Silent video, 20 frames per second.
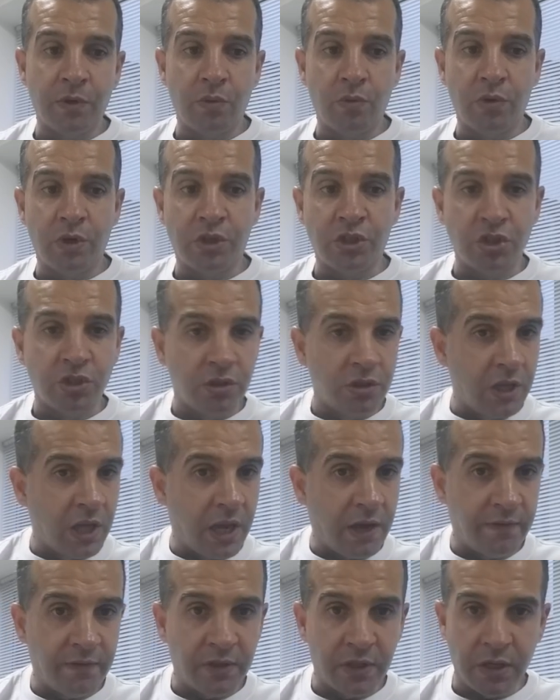which they
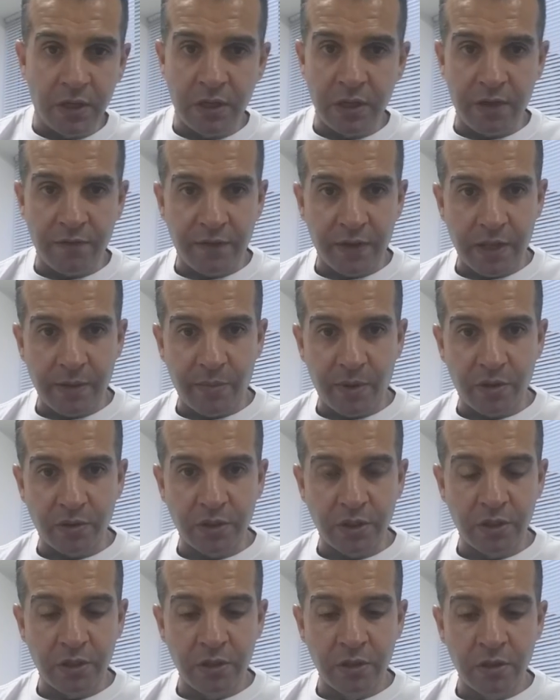haven't done nothing
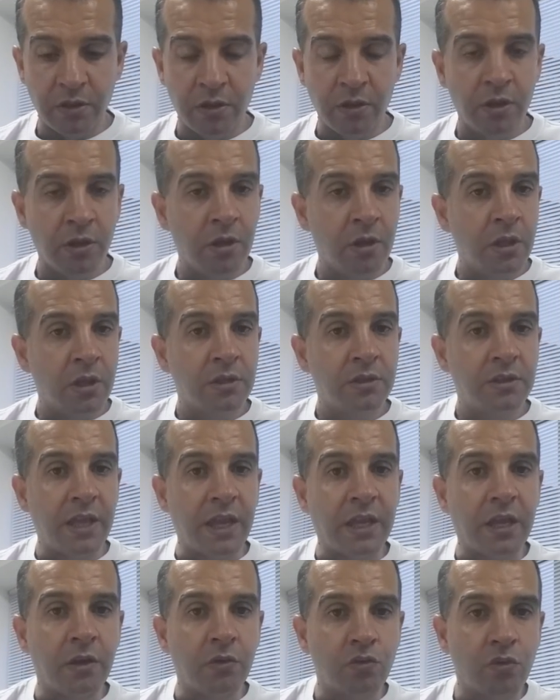about it.
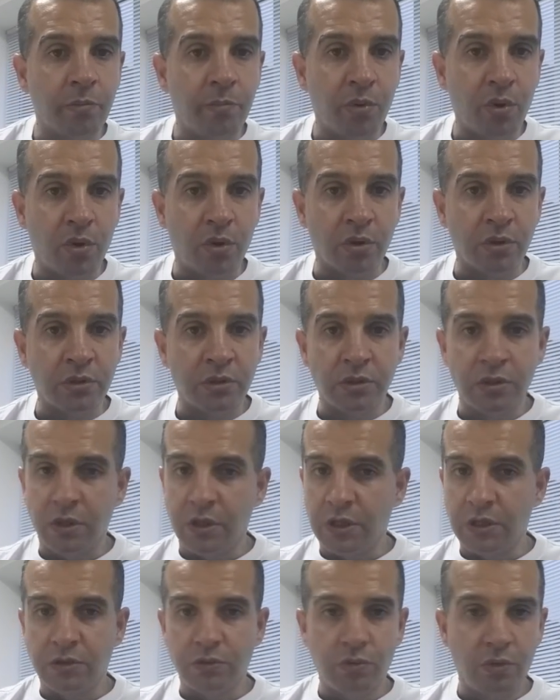Taking reports
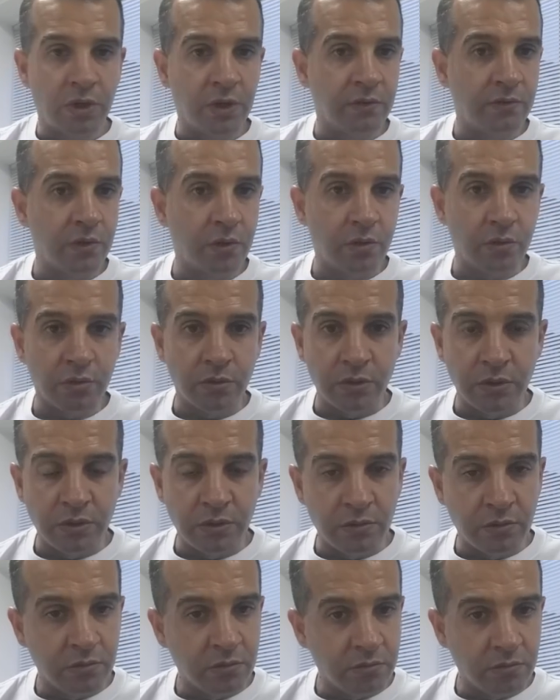is one of
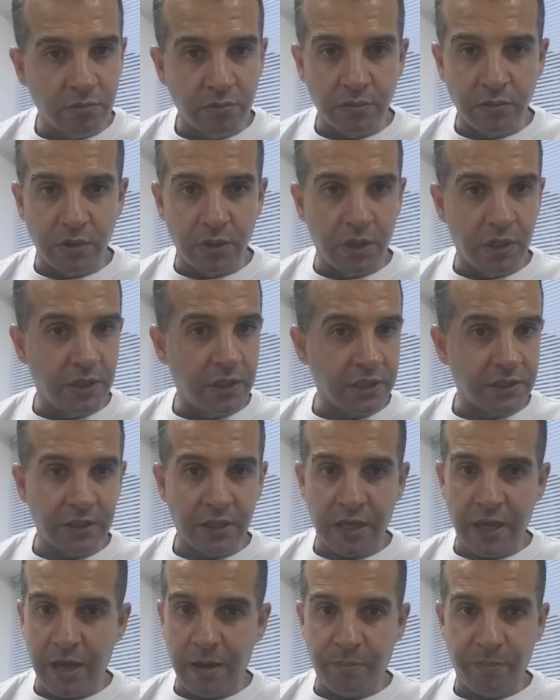those, it
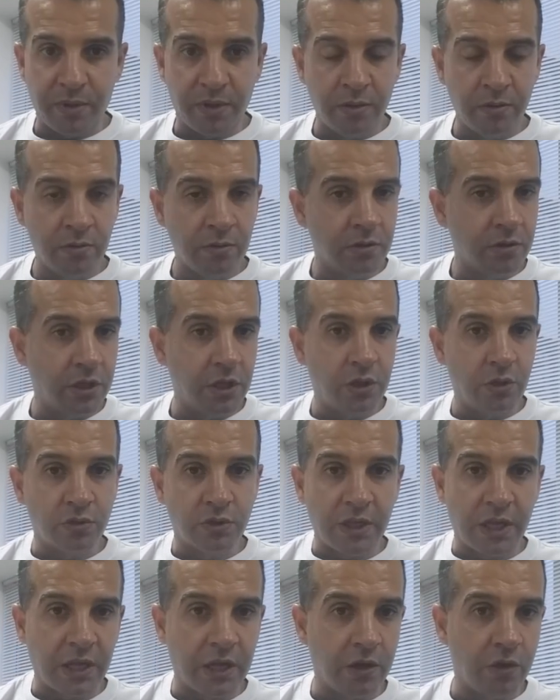doesn't happen. They
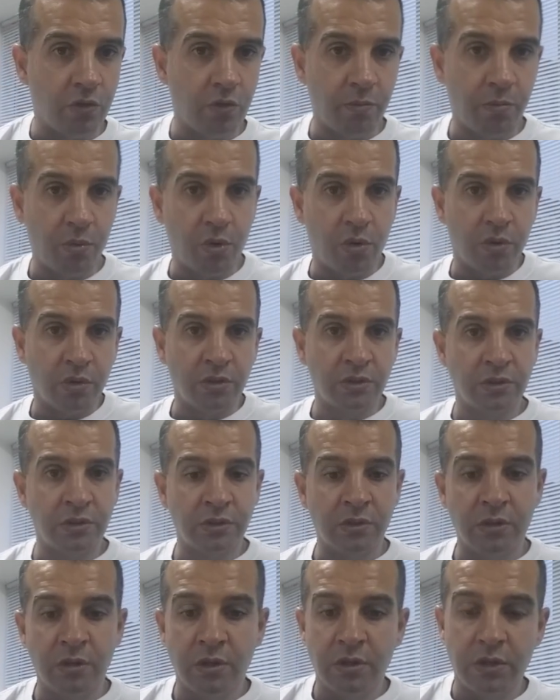don't take any
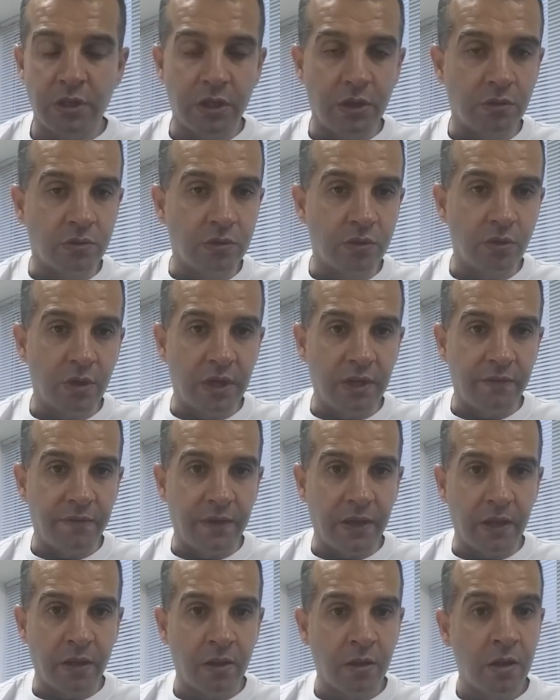reports, they don't do
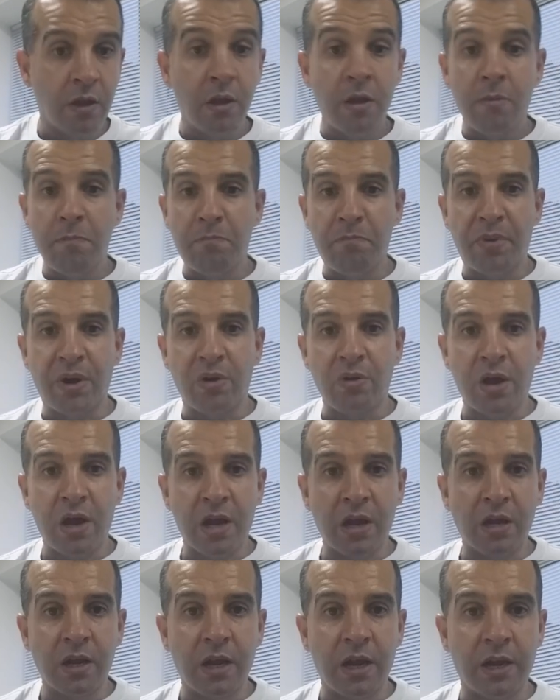anything.
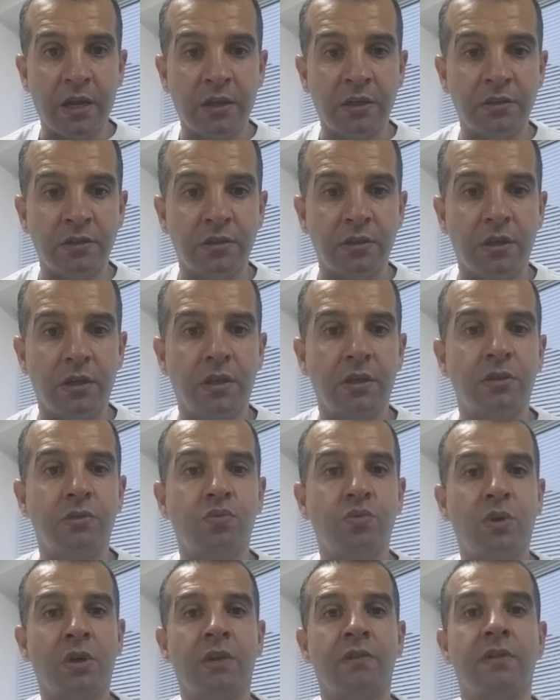Barangays
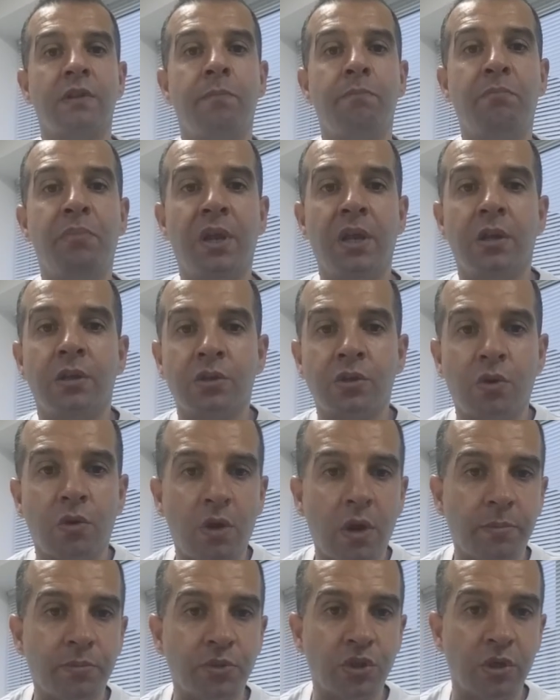is one of the biggest
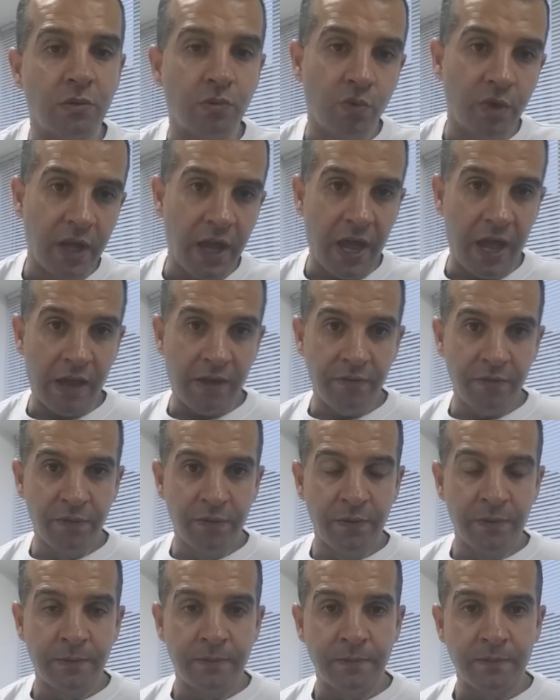corruption we have.
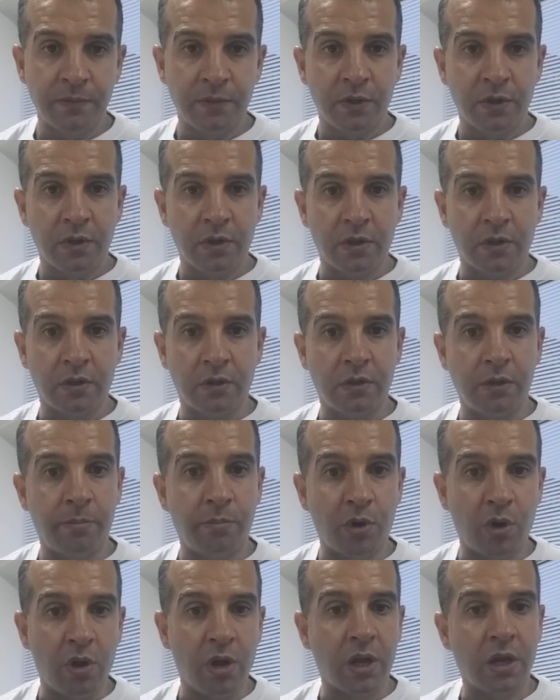The
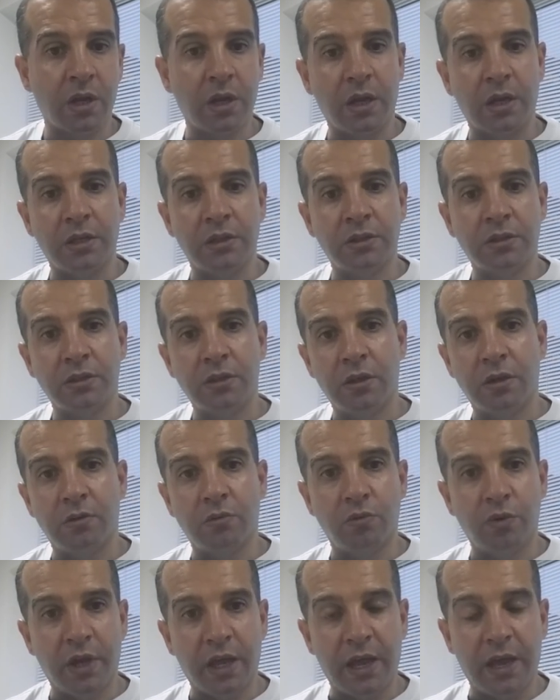barangays
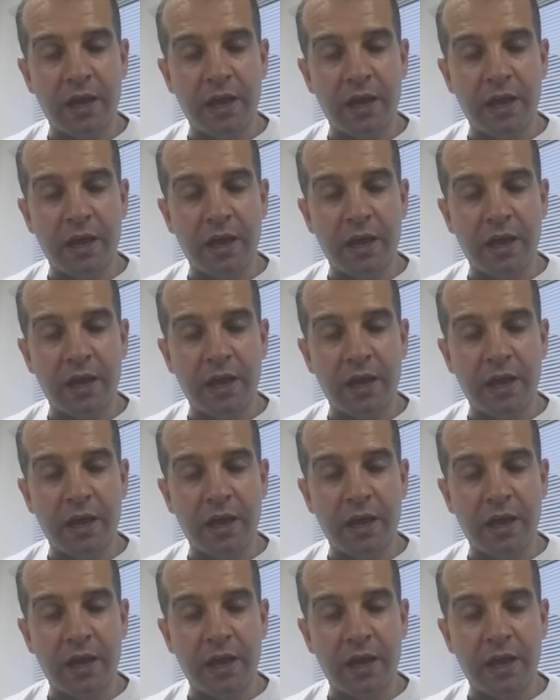we